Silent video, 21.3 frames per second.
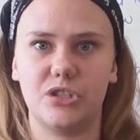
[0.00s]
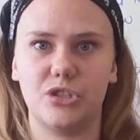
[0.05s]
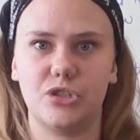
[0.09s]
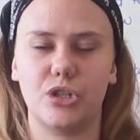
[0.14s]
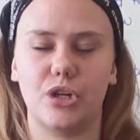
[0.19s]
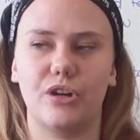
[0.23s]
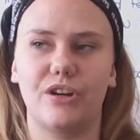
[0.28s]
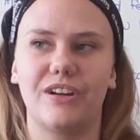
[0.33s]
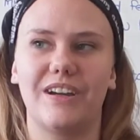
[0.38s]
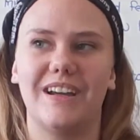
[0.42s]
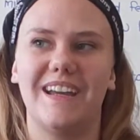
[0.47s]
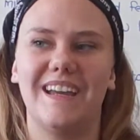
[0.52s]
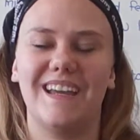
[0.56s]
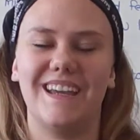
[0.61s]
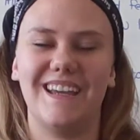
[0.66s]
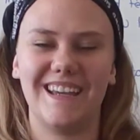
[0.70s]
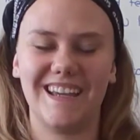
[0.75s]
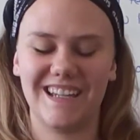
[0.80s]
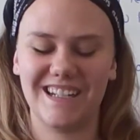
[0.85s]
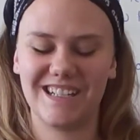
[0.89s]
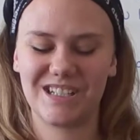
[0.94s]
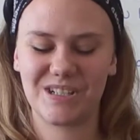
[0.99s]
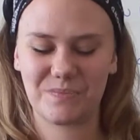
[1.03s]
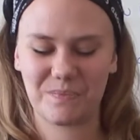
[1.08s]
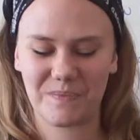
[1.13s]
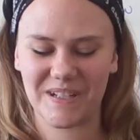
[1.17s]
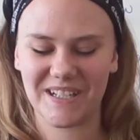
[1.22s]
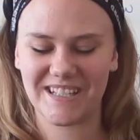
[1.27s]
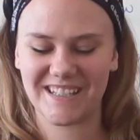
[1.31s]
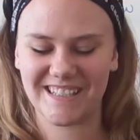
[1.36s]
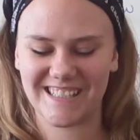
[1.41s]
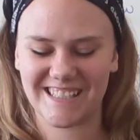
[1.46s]
So each
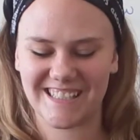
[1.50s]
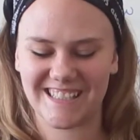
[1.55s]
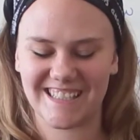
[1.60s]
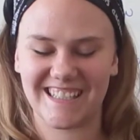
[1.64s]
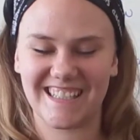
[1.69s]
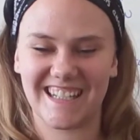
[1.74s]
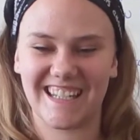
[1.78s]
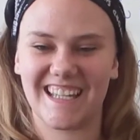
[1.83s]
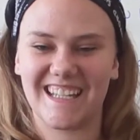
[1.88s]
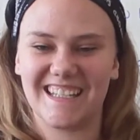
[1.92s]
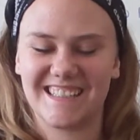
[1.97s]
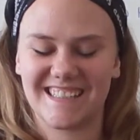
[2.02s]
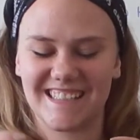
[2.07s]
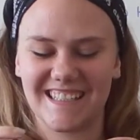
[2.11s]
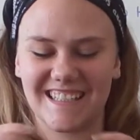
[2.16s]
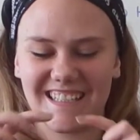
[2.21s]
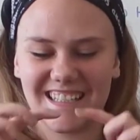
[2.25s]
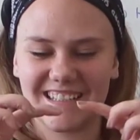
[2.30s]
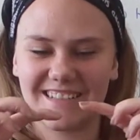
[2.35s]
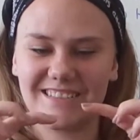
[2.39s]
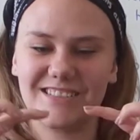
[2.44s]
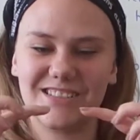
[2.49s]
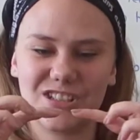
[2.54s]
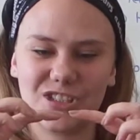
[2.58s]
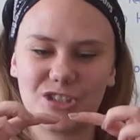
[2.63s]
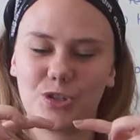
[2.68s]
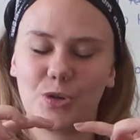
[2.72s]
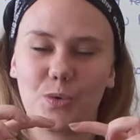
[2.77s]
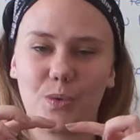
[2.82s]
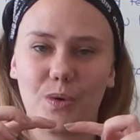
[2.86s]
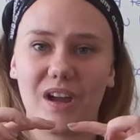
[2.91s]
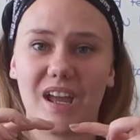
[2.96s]
person gets a little
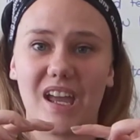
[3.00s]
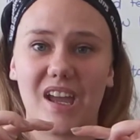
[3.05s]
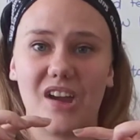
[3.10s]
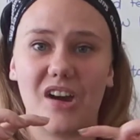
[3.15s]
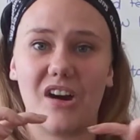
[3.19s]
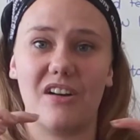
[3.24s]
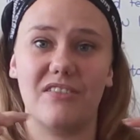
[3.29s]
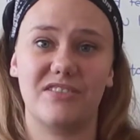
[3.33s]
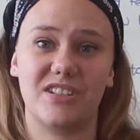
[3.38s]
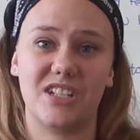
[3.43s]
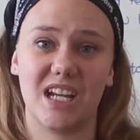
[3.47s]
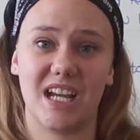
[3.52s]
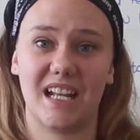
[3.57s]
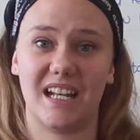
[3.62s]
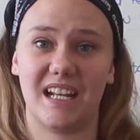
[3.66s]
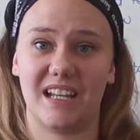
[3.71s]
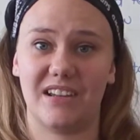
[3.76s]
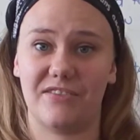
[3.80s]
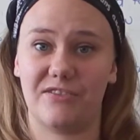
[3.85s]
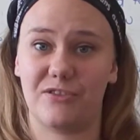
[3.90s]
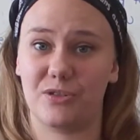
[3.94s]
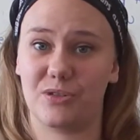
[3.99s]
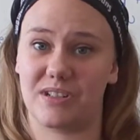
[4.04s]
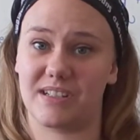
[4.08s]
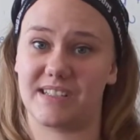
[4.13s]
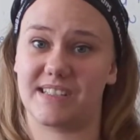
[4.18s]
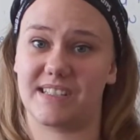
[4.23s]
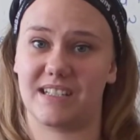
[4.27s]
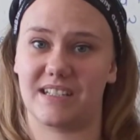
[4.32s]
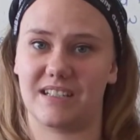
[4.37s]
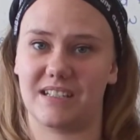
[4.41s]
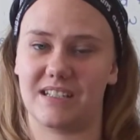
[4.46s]
square of jelly for
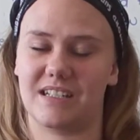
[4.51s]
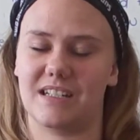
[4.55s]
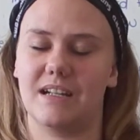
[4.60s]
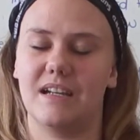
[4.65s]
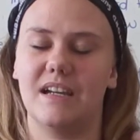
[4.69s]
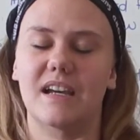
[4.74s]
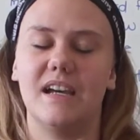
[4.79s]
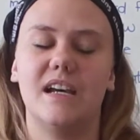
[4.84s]
dessert.